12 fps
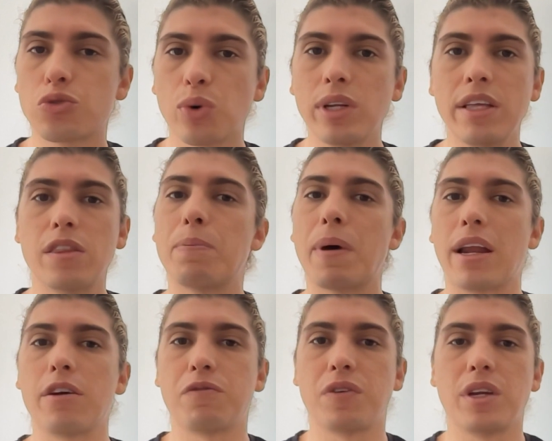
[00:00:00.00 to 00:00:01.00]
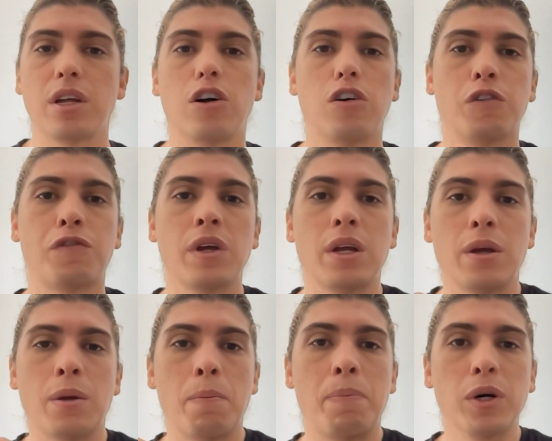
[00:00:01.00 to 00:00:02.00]
really the benefit of
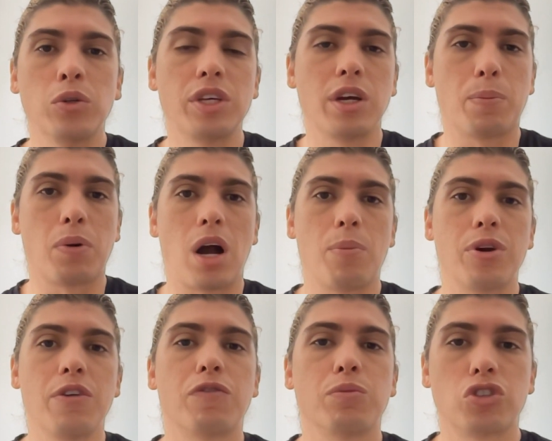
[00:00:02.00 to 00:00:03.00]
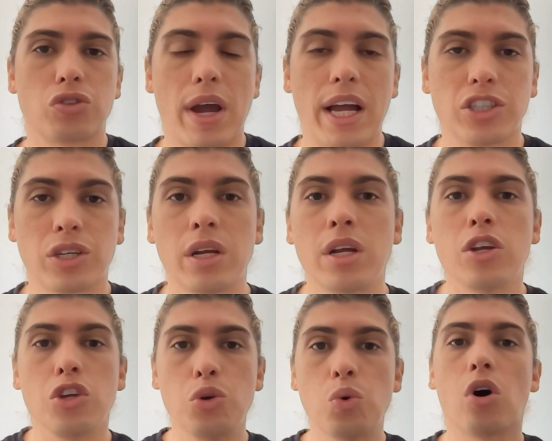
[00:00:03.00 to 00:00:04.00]
building a property from scratch.
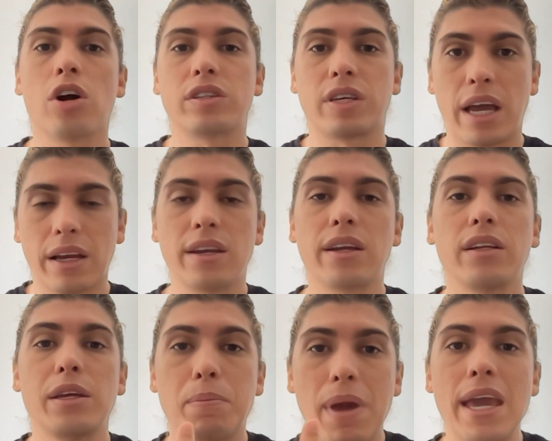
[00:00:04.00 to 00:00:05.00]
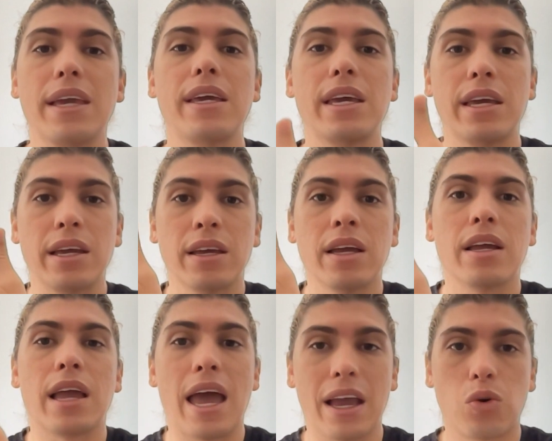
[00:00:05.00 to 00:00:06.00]
You are technically making
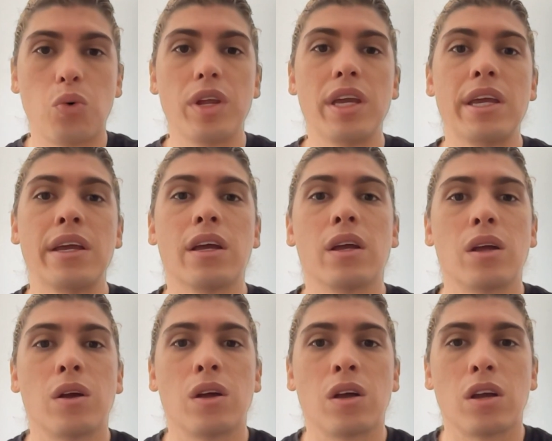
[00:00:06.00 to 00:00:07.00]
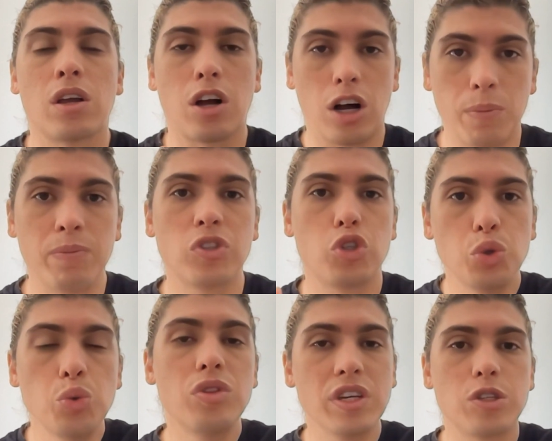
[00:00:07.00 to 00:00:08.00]
equity come to this